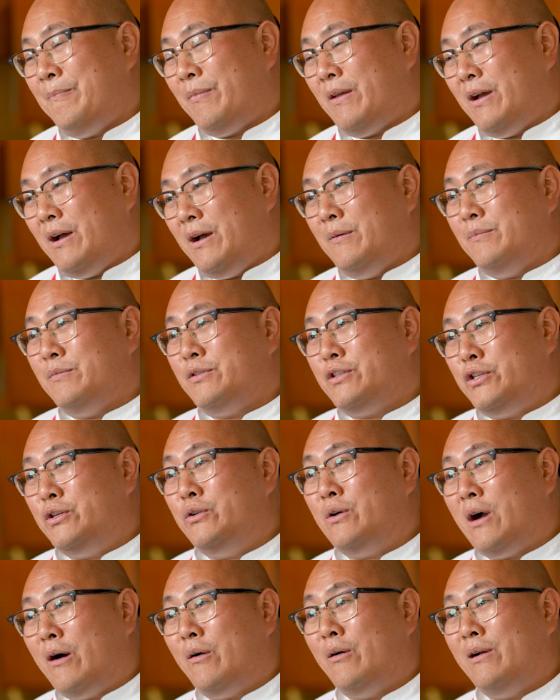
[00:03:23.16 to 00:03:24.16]

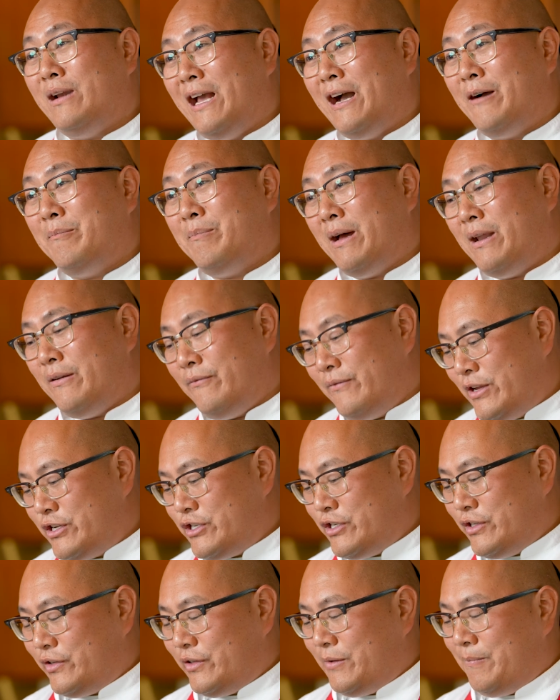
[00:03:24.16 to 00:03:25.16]
to our liang ban
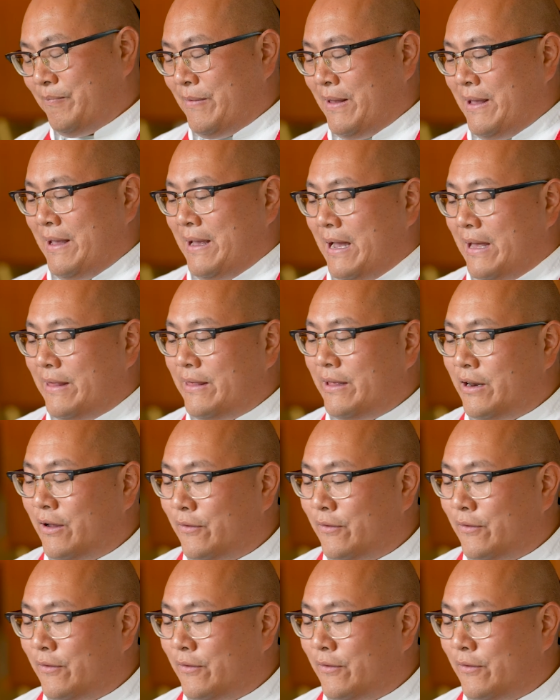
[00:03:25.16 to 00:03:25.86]
veggies. And then